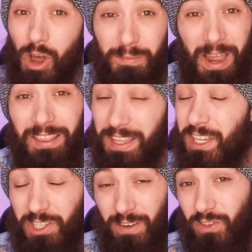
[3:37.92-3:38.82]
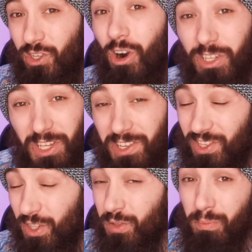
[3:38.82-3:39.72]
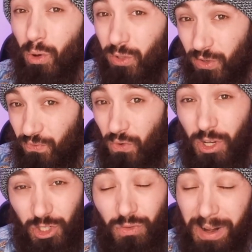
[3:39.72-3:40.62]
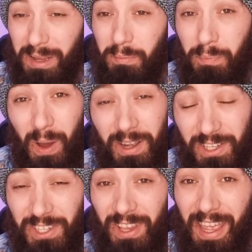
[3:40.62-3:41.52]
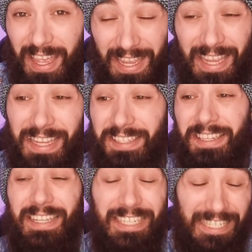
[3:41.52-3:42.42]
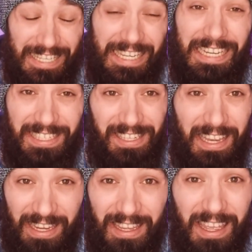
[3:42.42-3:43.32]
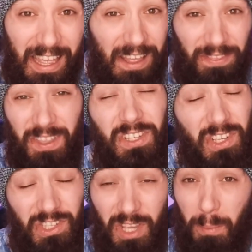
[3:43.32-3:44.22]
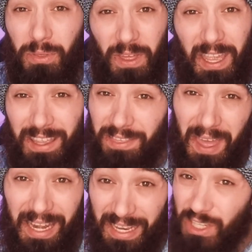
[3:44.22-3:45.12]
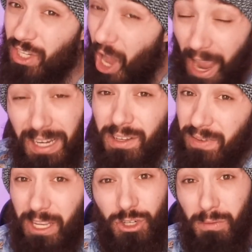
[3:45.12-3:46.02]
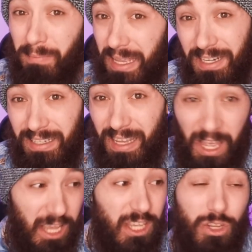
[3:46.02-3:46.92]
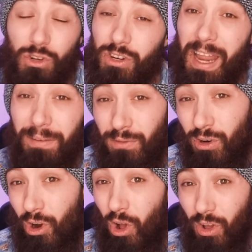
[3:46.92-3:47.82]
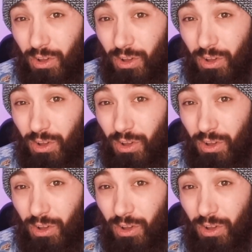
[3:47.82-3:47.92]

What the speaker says: on my list of Star Citizen's most frustrating bugs is Desync. This is something that is kind of intermittent. You're never